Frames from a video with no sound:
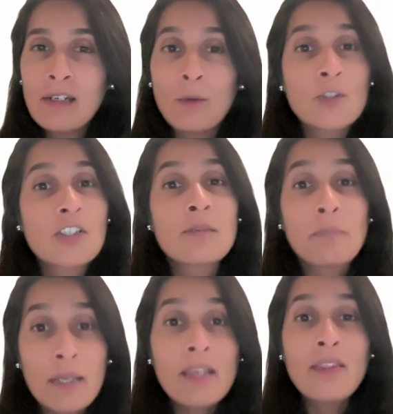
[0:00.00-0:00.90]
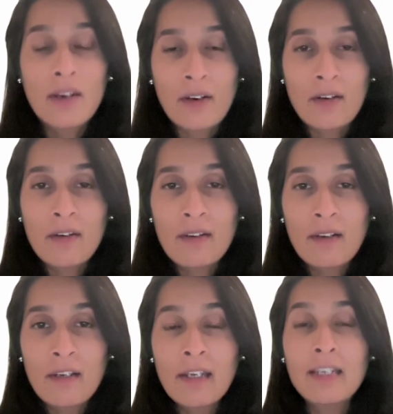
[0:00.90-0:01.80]
was just be there
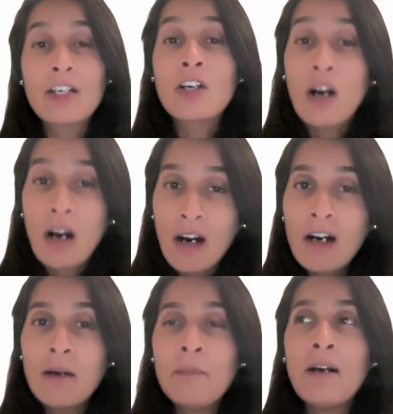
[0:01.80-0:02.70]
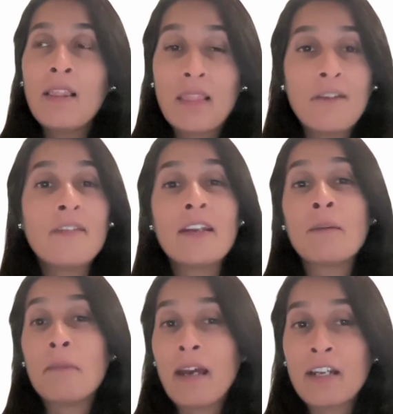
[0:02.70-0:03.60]
in a calm,
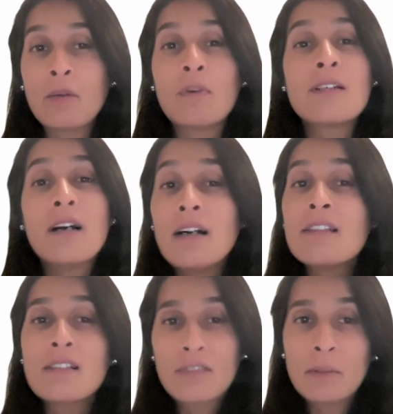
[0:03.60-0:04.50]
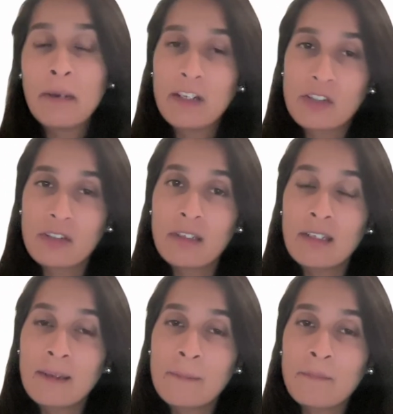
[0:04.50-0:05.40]
loving manner with tons of compassion.
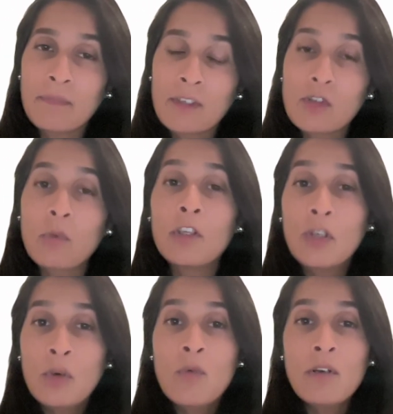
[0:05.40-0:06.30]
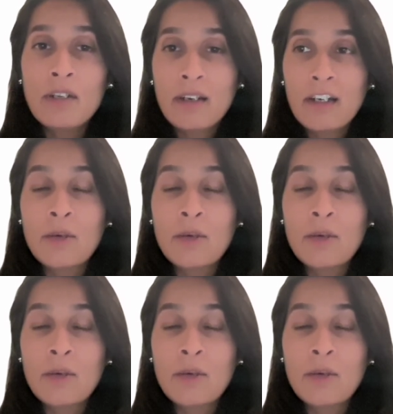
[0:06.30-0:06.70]
So when you and I